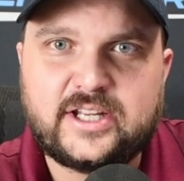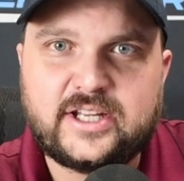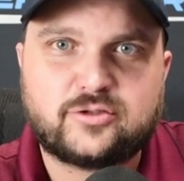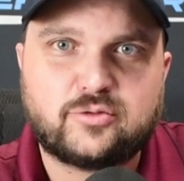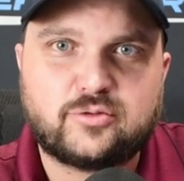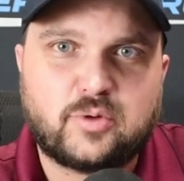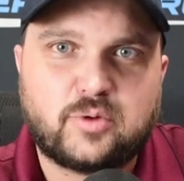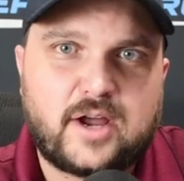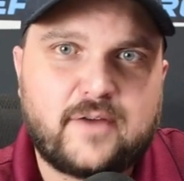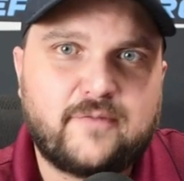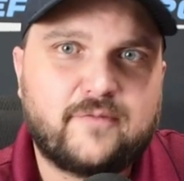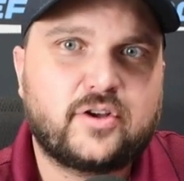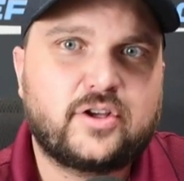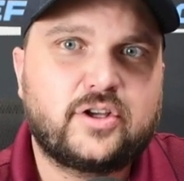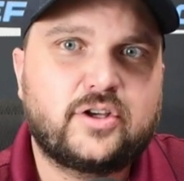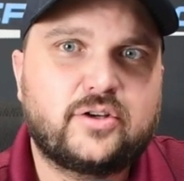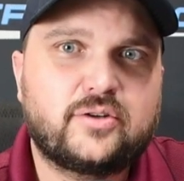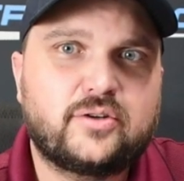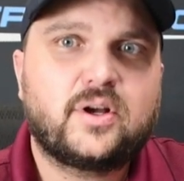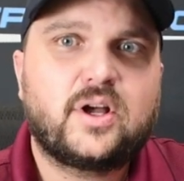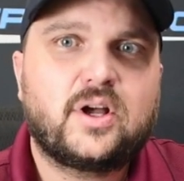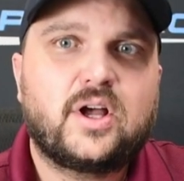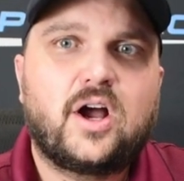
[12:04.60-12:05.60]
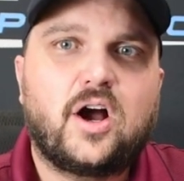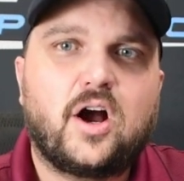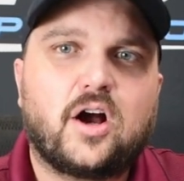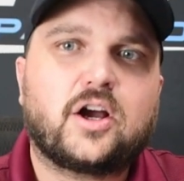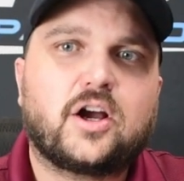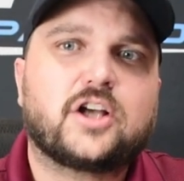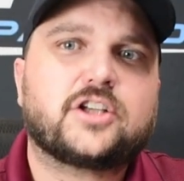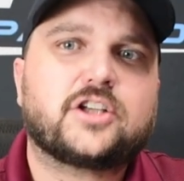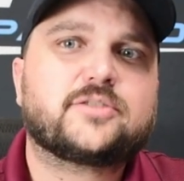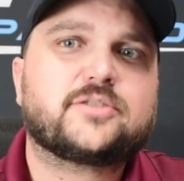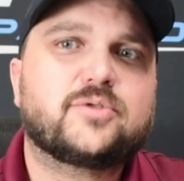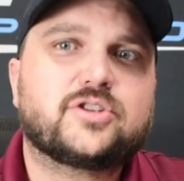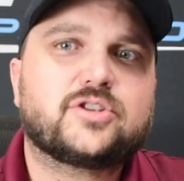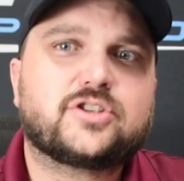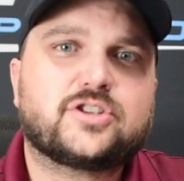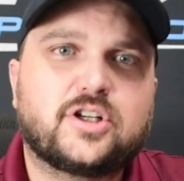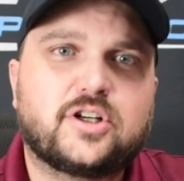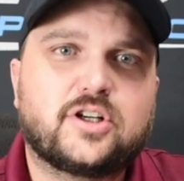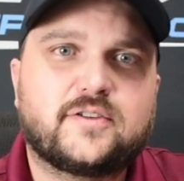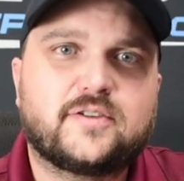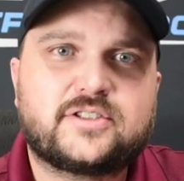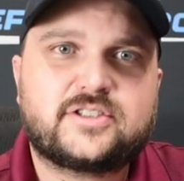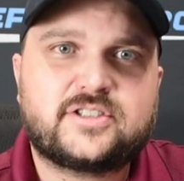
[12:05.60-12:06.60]
right for you, our customer
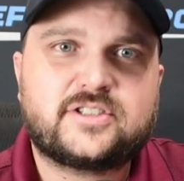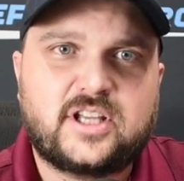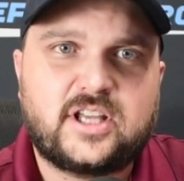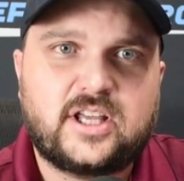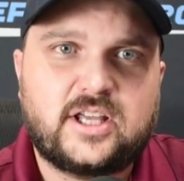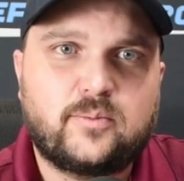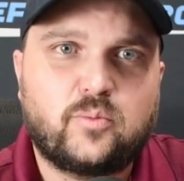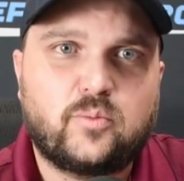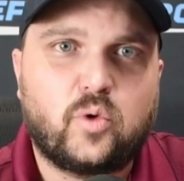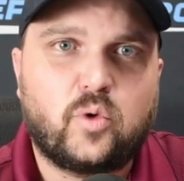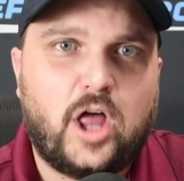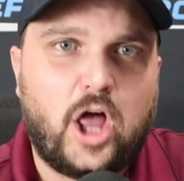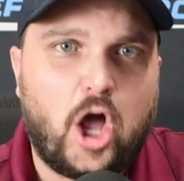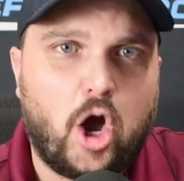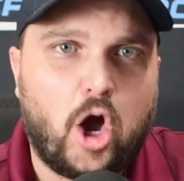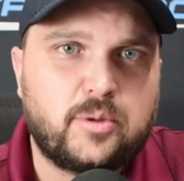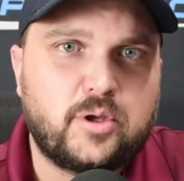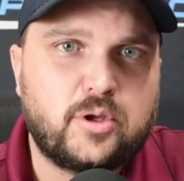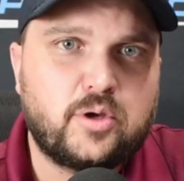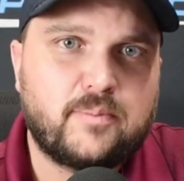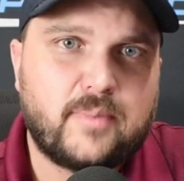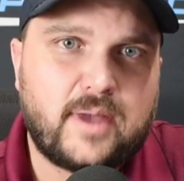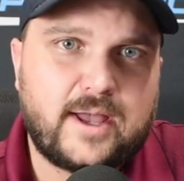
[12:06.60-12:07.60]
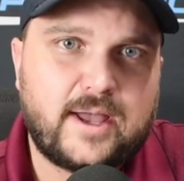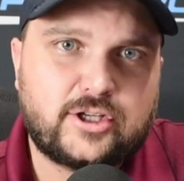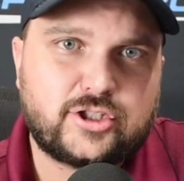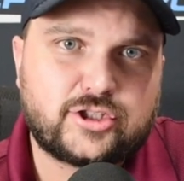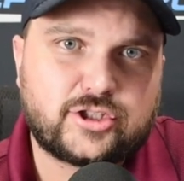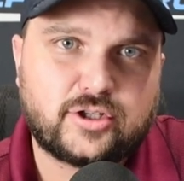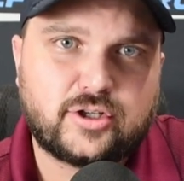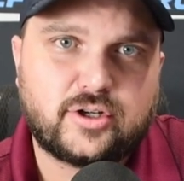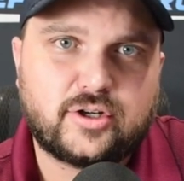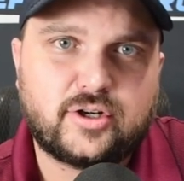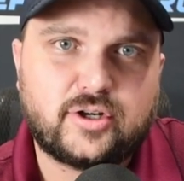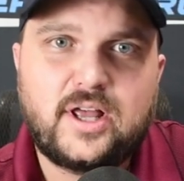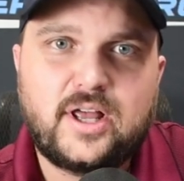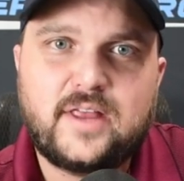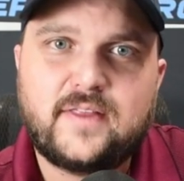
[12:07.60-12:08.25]
service team will help you make sure